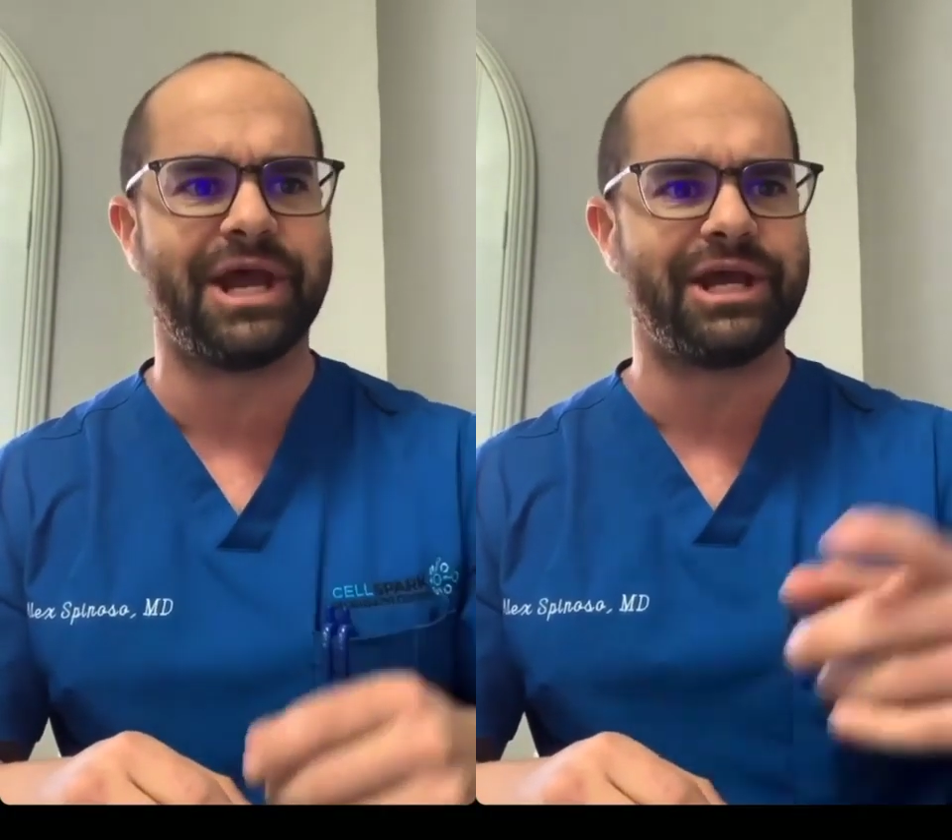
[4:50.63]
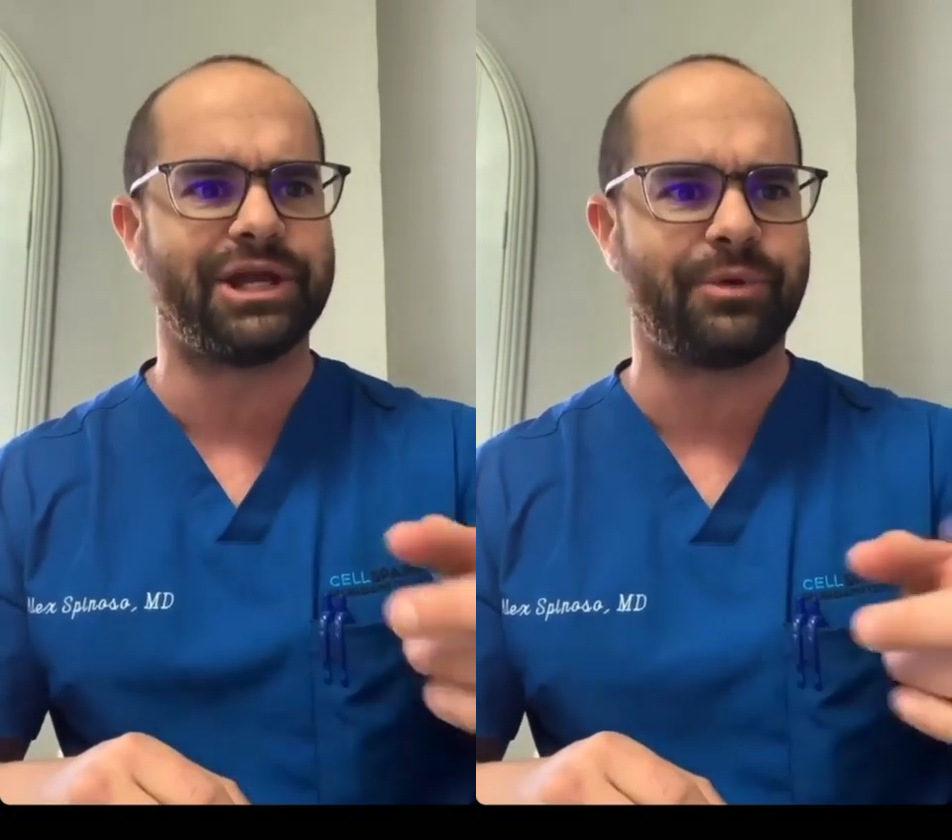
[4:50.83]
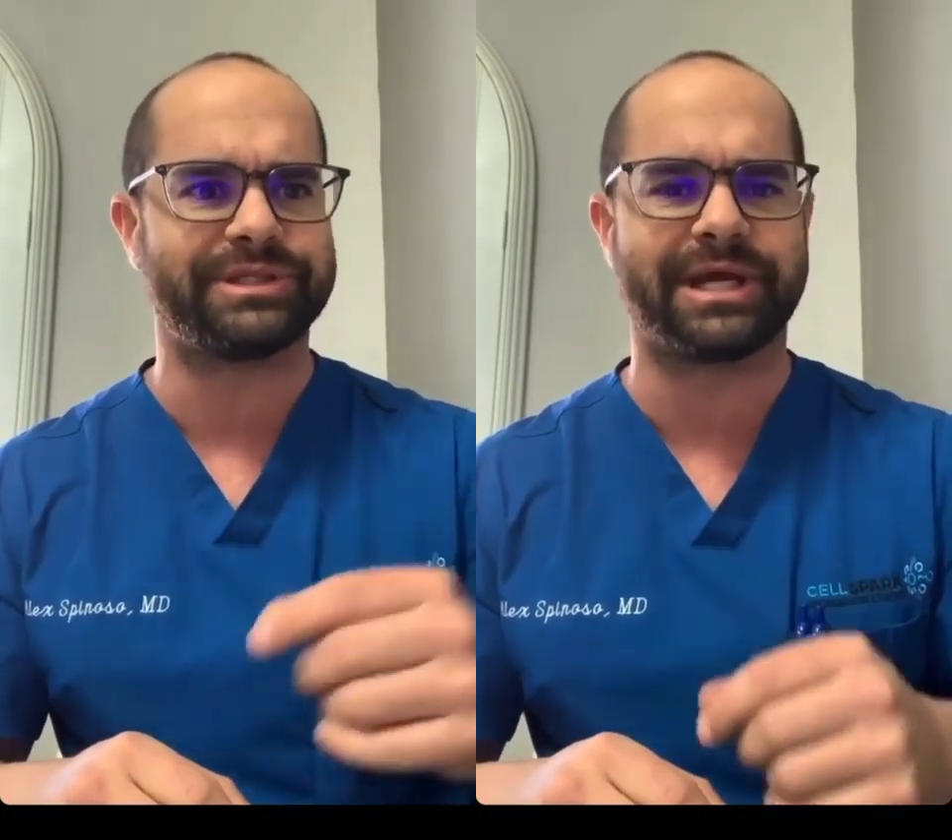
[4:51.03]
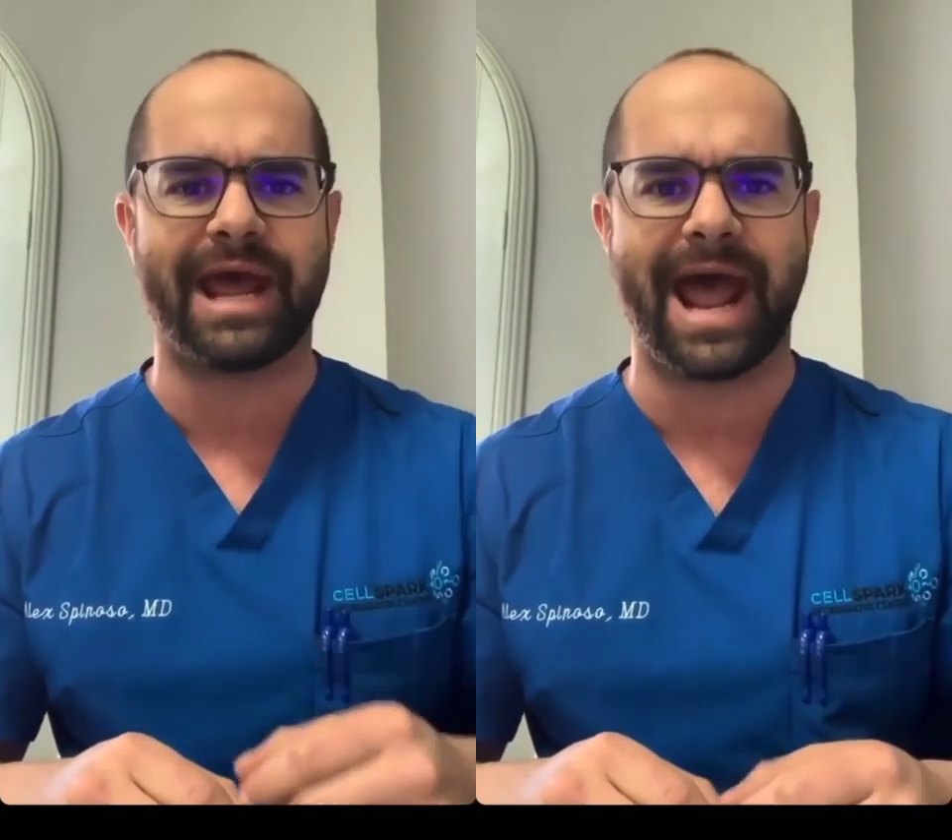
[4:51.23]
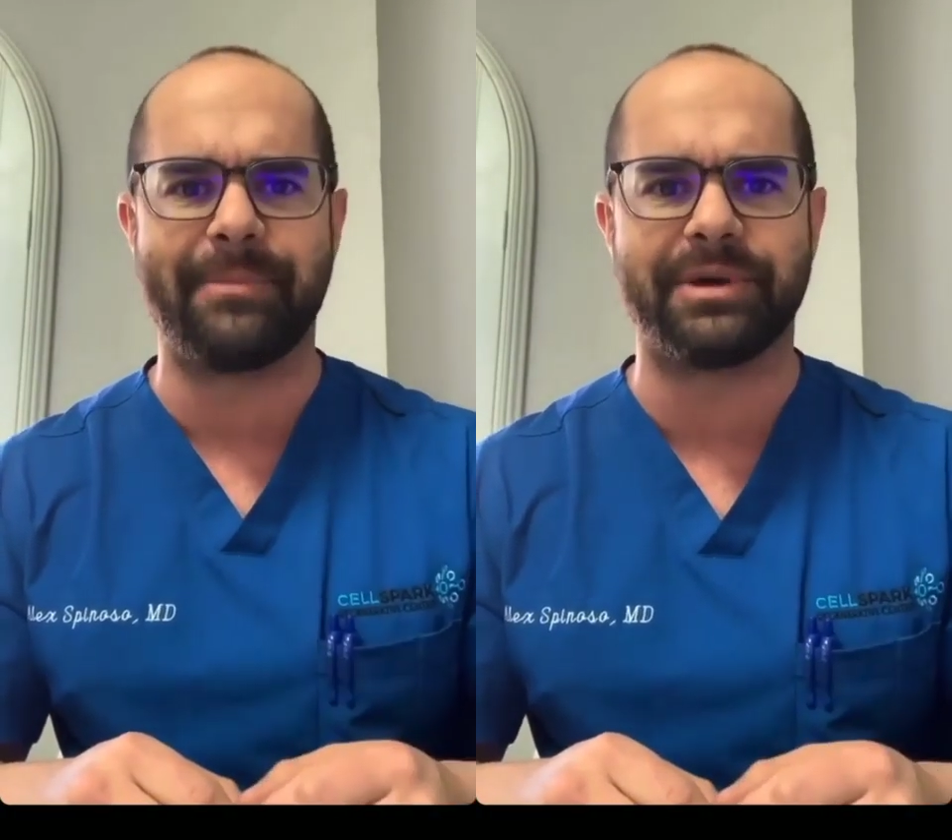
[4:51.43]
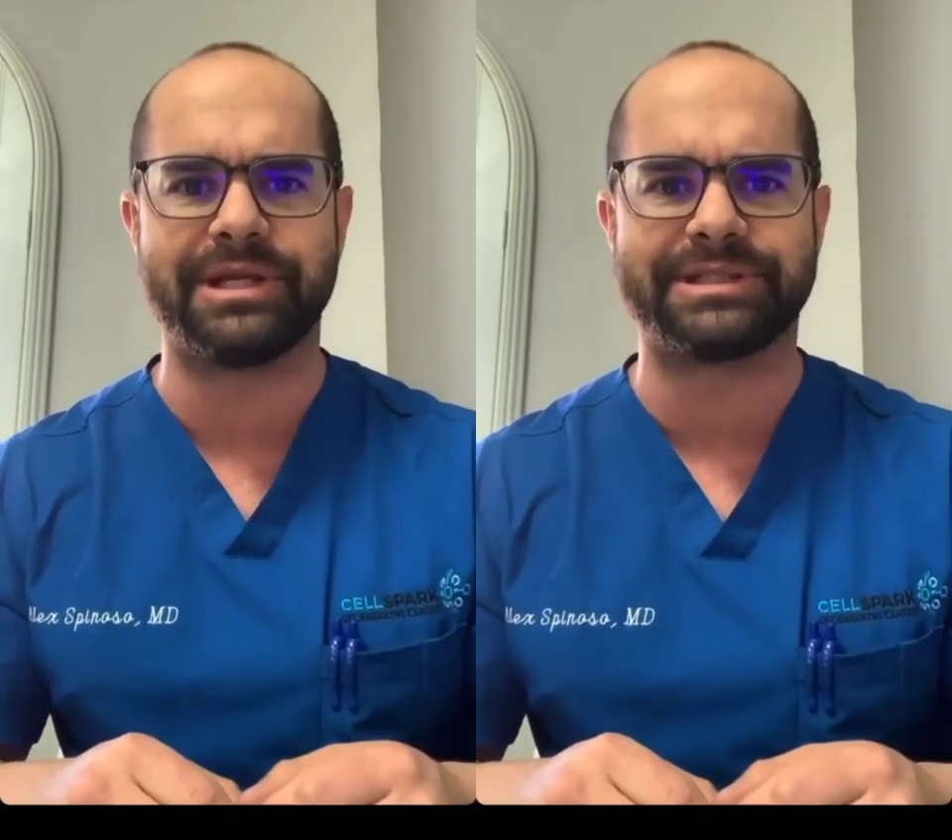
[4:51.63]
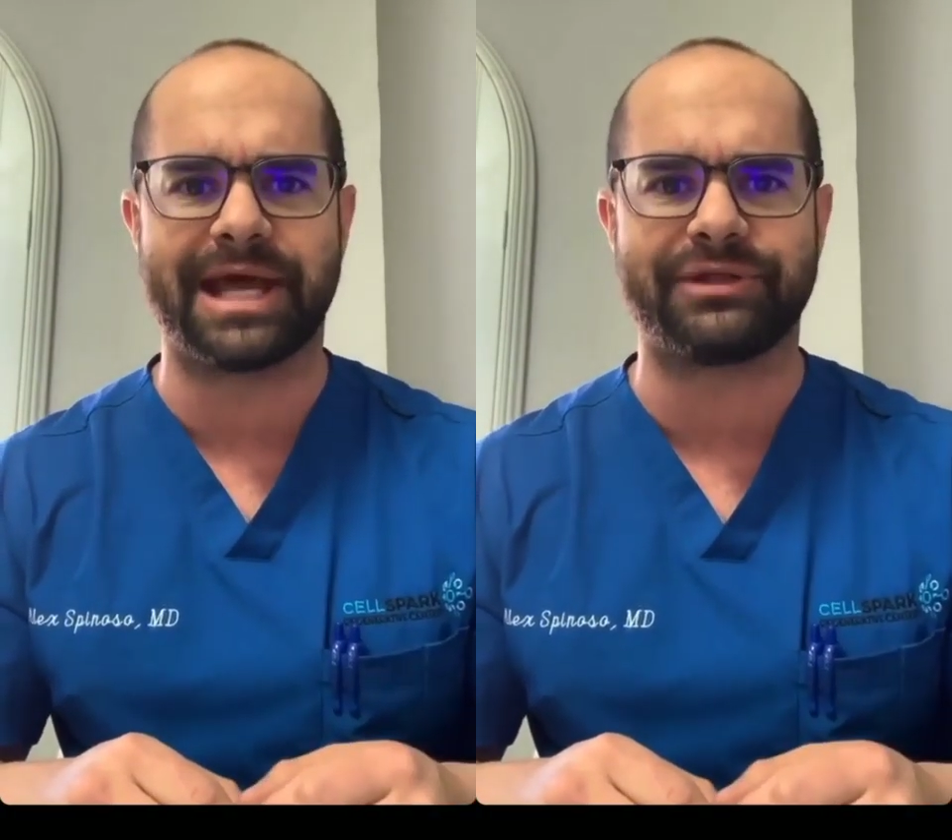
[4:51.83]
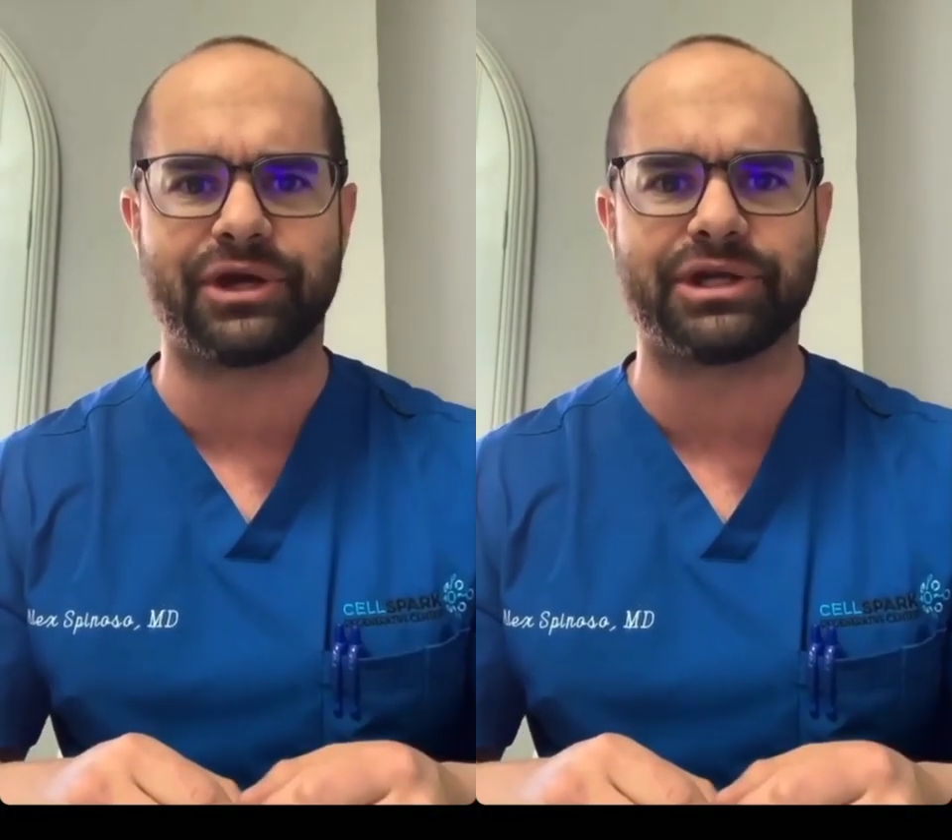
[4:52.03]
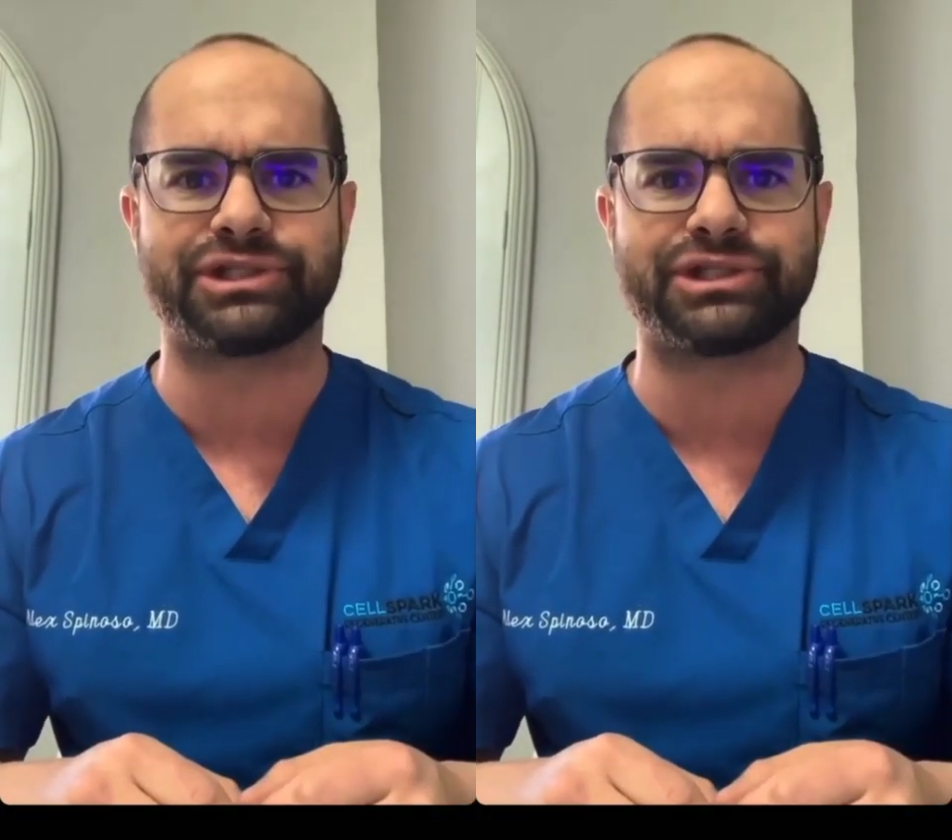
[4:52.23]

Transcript: You know what's going to happen is that they're going to